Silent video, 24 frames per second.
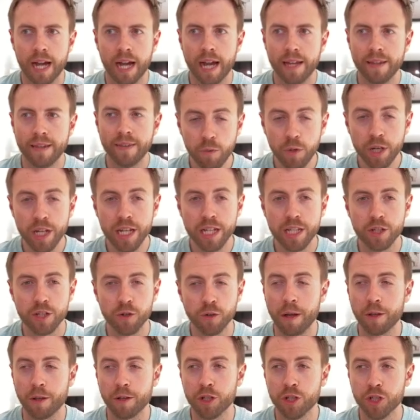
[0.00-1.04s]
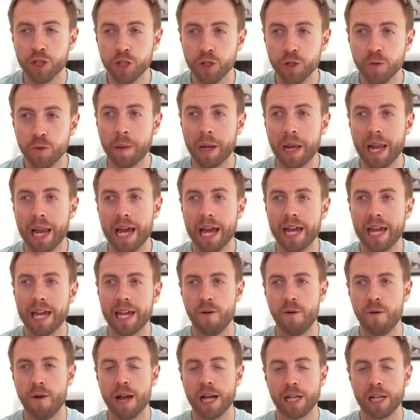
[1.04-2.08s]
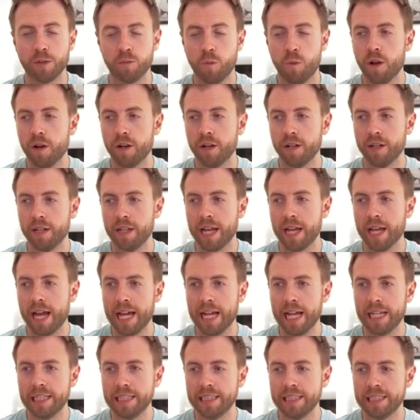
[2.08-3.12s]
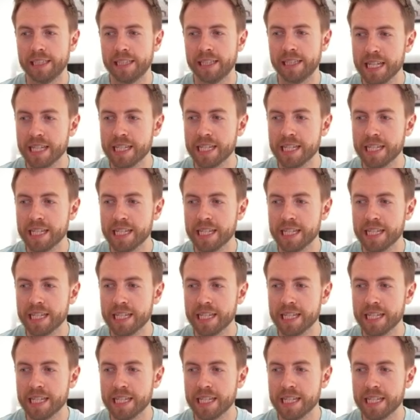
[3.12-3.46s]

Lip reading: then we need to talk about SUI Play OX1. And this